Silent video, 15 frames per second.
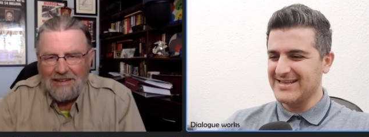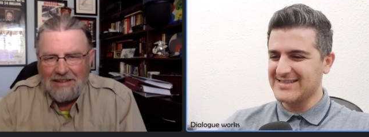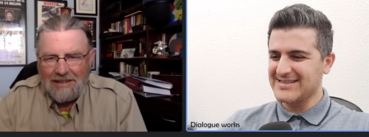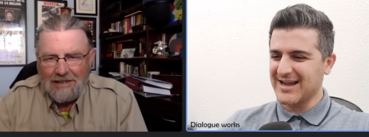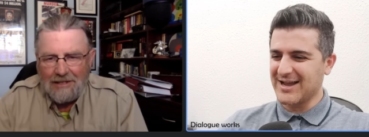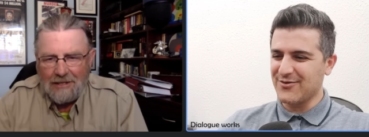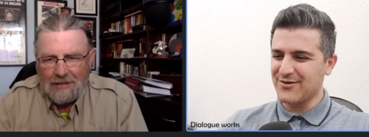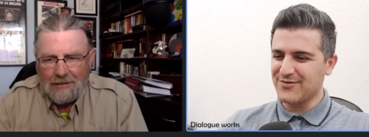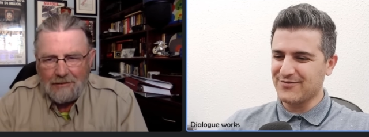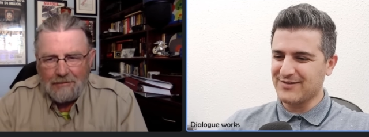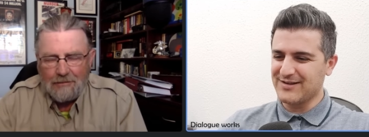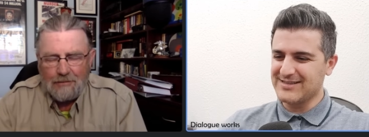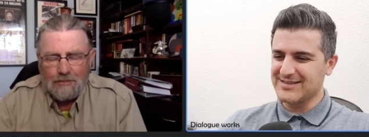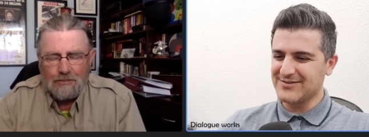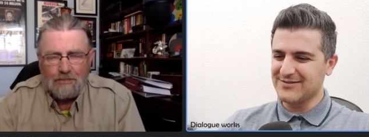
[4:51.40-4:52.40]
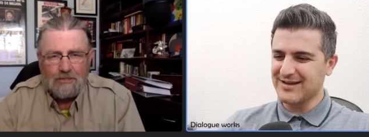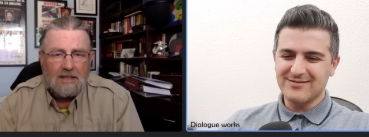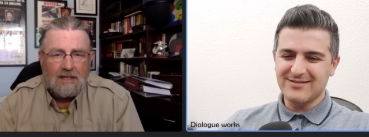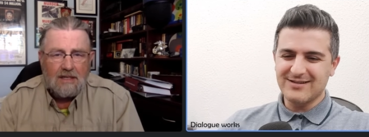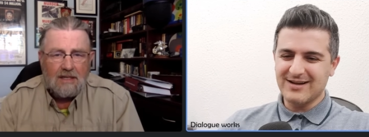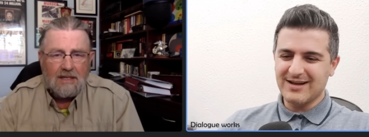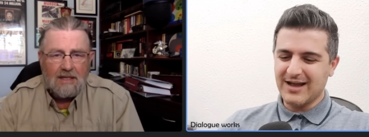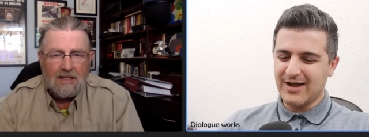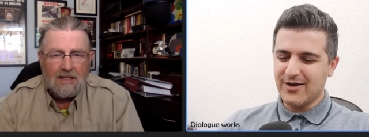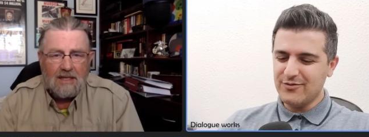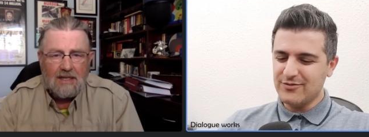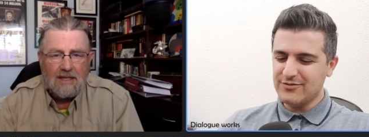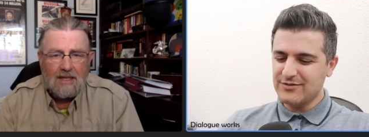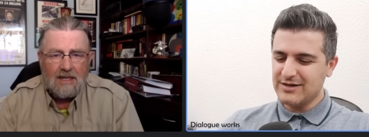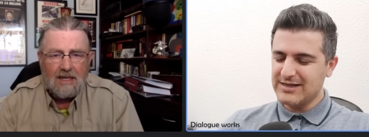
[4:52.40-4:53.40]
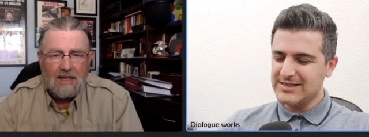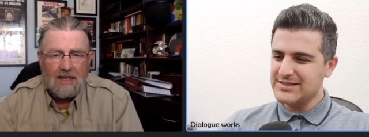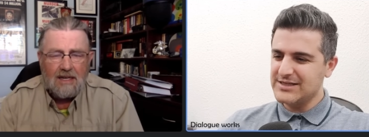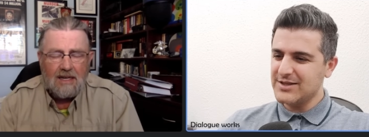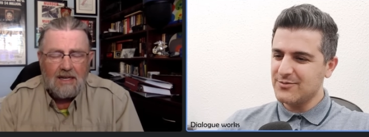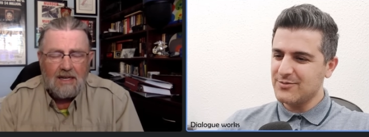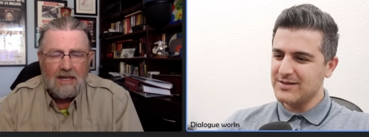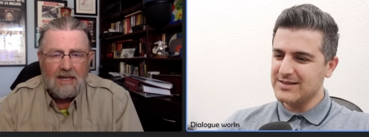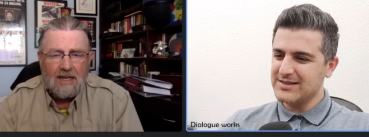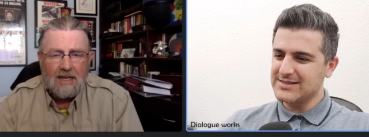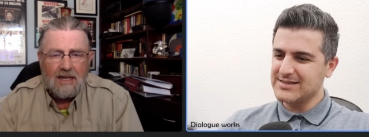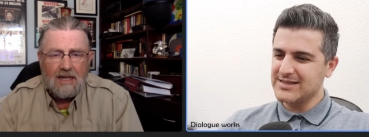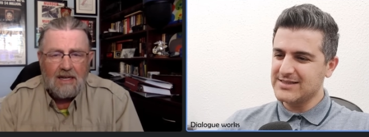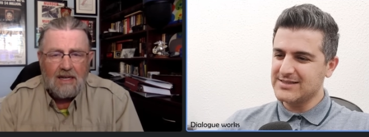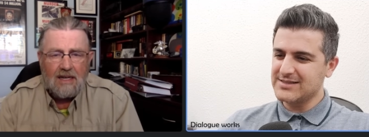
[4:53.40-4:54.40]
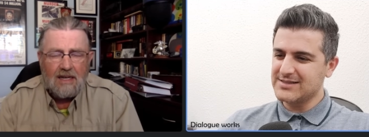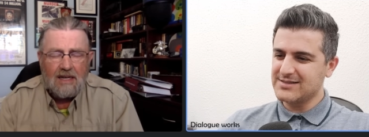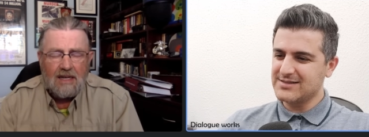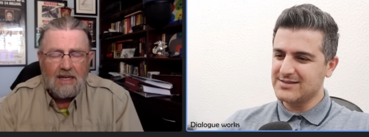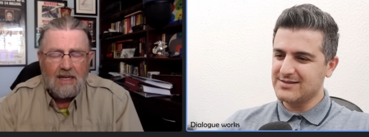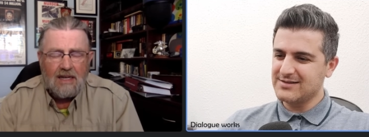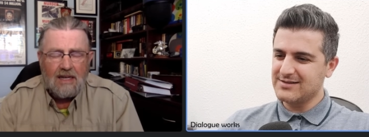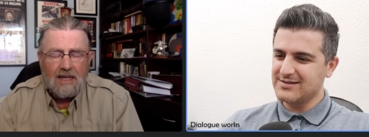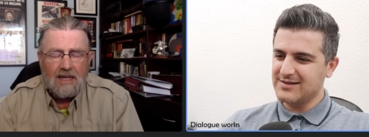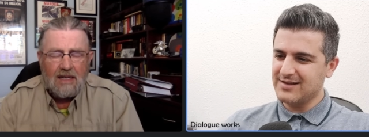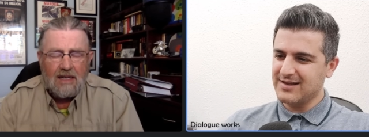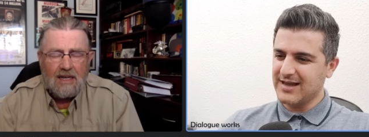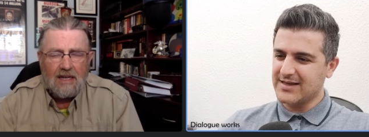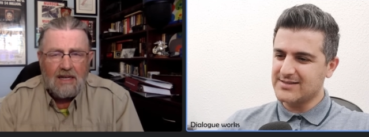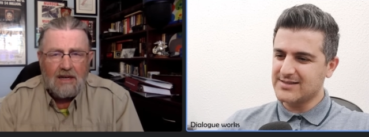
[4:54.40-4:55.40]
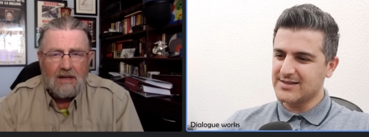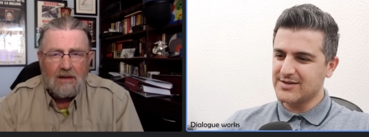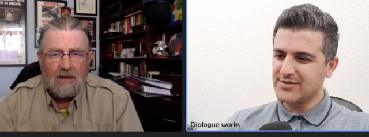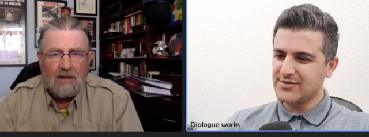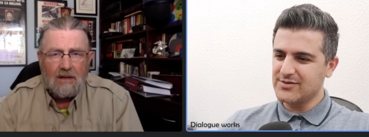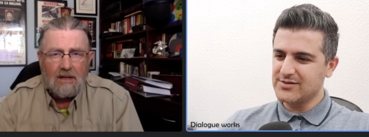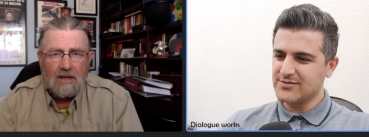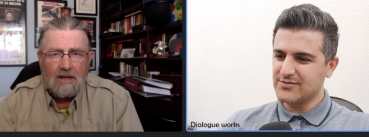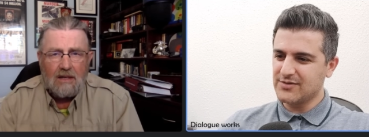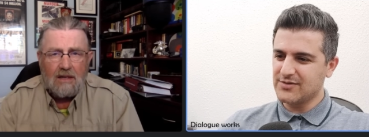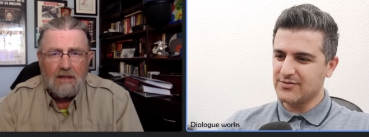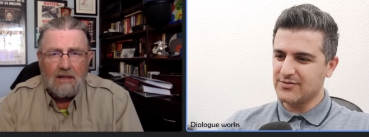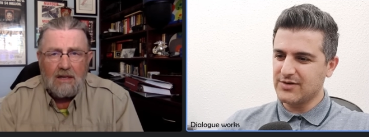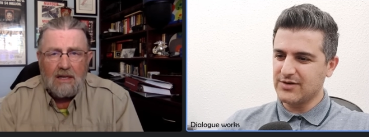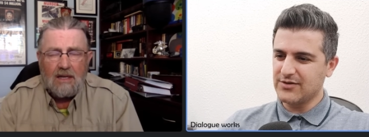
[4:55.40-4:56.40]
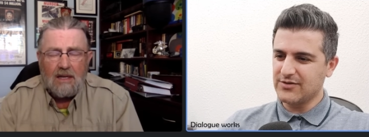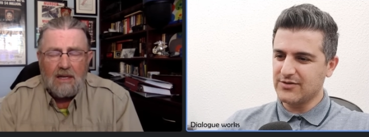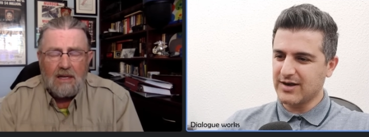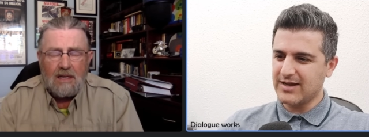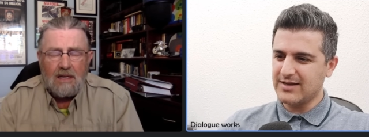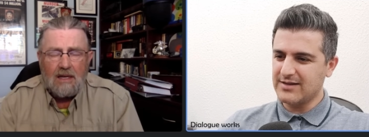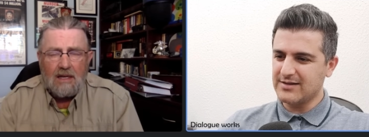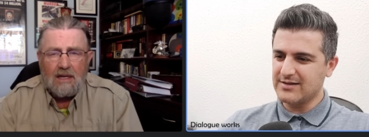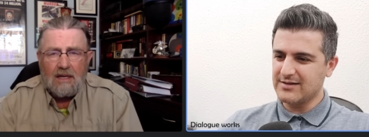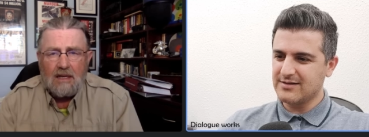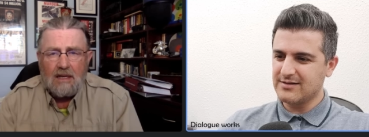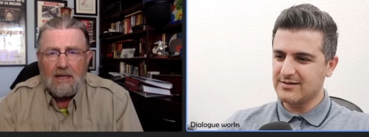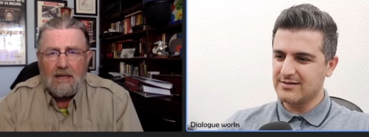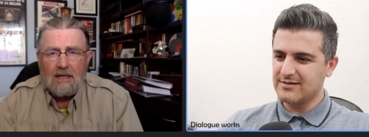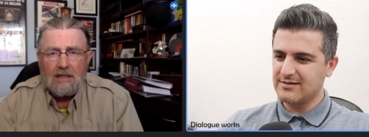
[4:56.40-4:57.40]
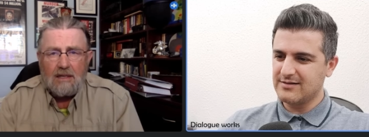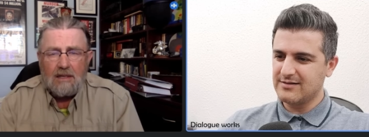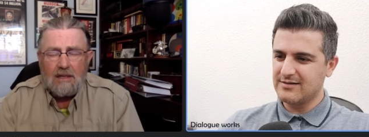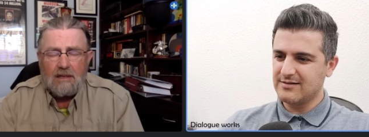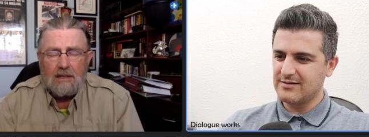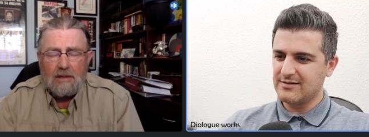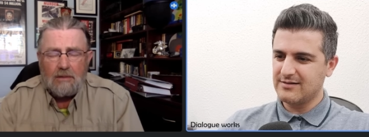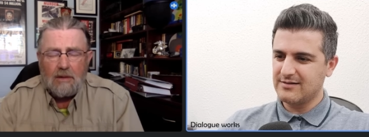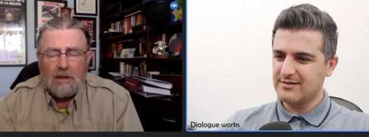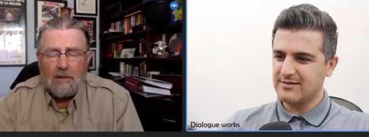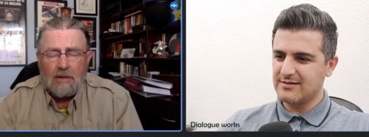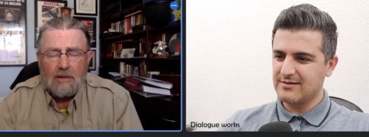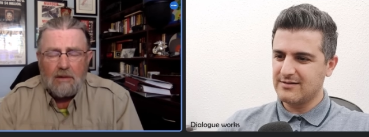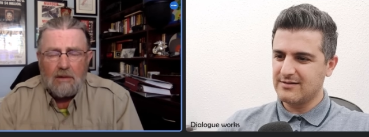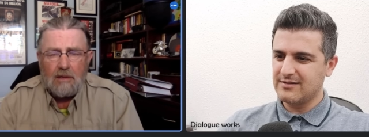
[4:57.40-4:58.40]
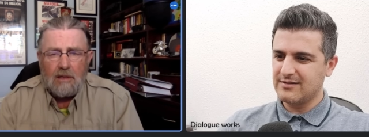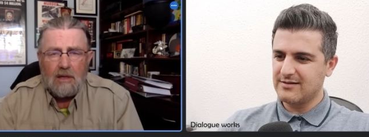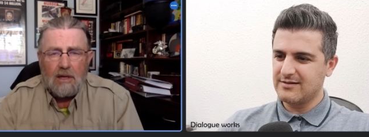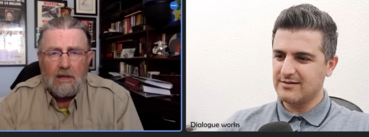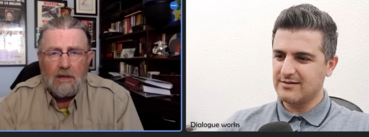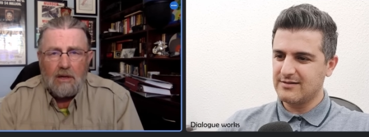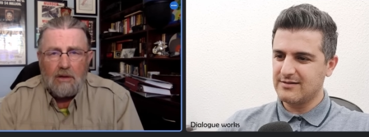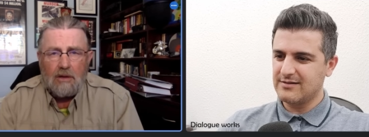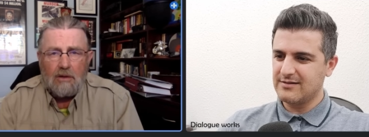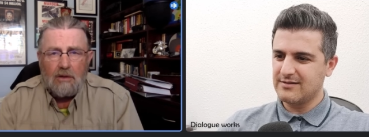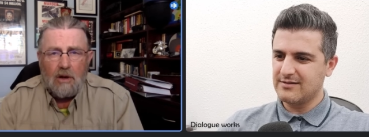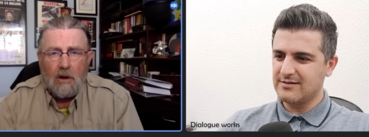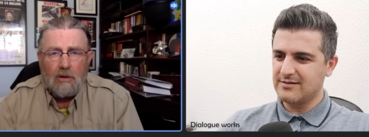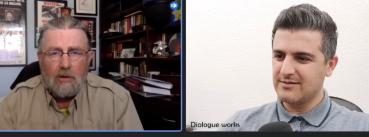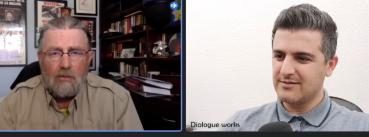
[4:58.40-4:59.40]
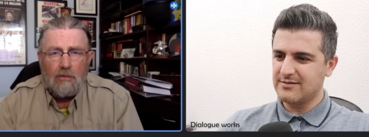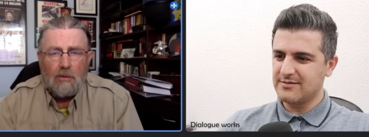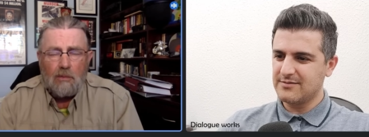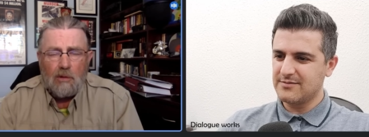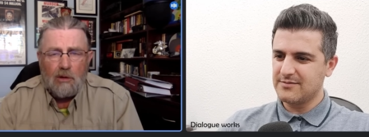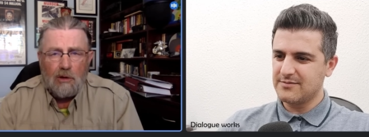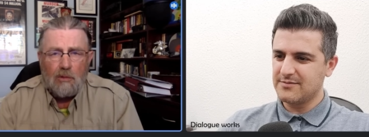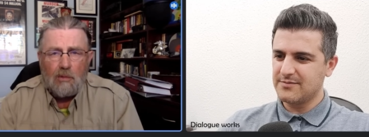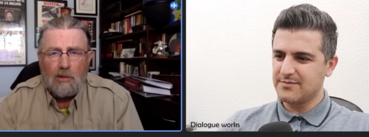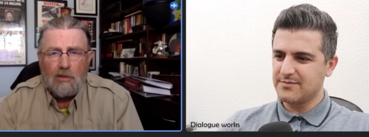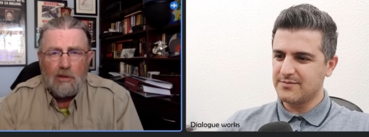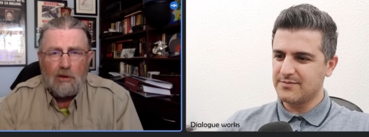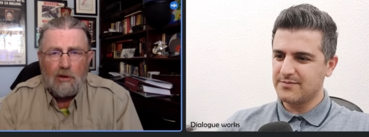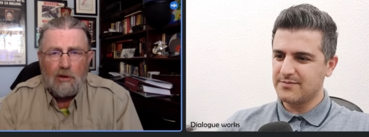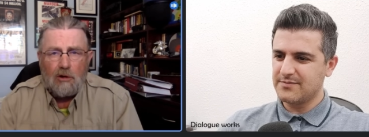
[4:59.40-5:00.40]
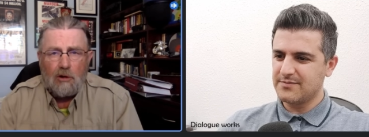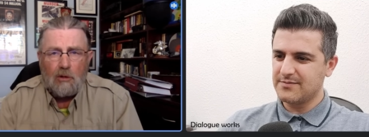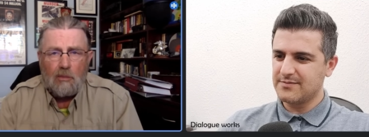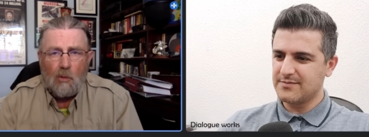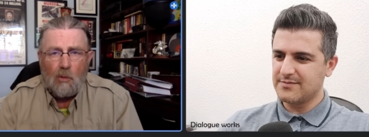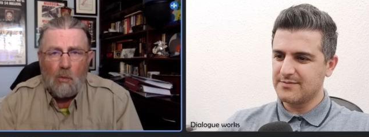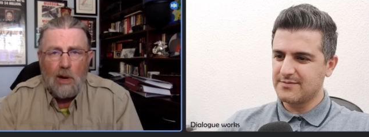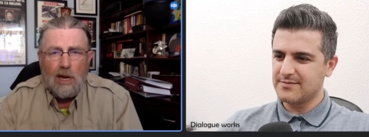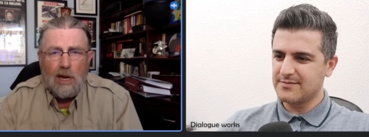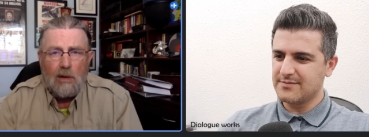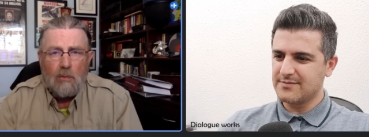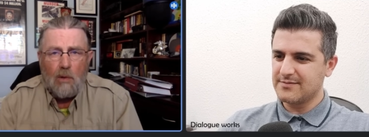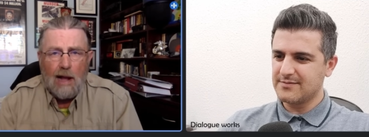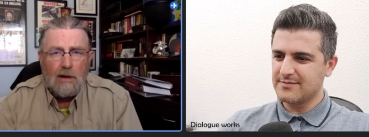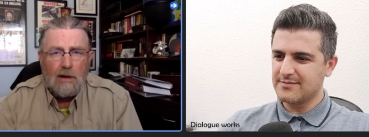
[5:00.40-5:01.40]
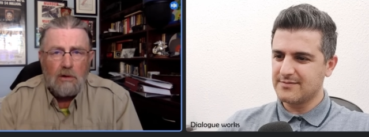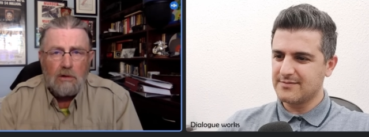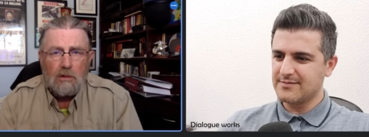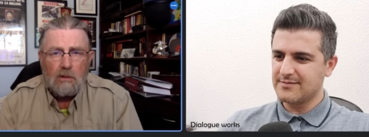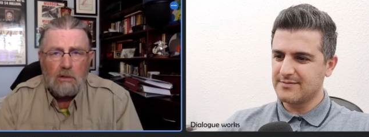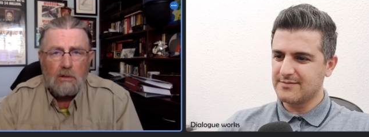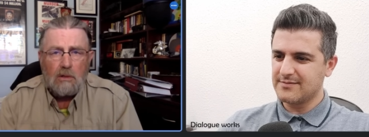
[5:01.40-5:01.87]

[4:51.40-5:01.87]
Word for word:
Speaker 1: counteroffensive. How legitimate is this excuse for, for Ukrainian?
Speaker 2: You know, you, are you familiar with the term a weed whacker?